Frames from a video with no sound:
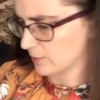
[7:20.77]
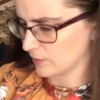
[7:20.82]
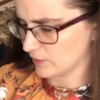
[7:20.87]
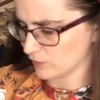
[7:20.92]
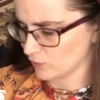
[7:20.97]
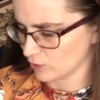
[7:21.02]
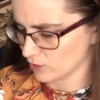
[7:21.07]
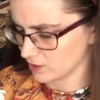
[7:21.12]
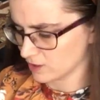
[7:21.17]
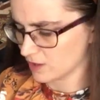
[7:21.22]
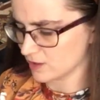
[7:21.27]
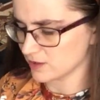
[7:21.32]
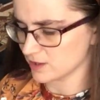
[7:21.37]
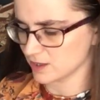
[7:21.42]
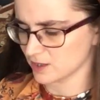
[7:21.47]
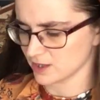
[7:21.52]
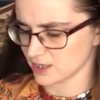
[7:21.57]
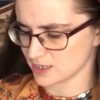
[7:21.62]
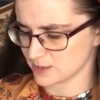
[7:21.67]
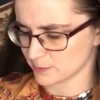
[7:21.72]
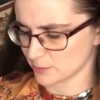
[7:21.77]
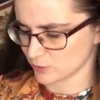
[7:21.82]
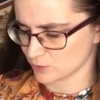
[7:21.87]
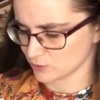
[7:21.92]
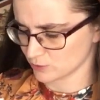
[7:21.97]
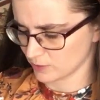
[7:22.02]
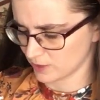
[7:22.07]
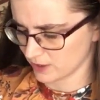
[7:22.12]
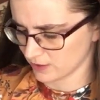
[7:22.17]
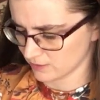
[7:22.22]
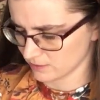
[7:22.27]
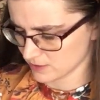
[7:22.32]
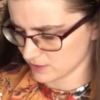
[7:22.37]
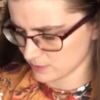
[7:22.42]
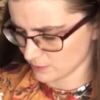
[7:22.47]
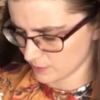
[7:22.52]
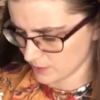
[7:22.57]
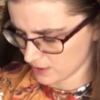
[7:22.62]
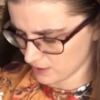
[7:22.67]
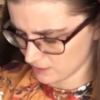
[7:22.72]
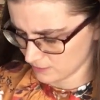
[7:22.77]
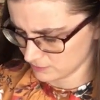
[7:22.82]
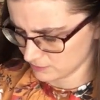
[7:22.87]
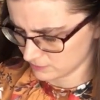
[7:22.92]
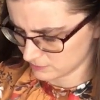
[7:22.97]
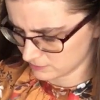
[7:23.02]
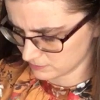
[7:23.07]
And we've got another nice bottle here as well.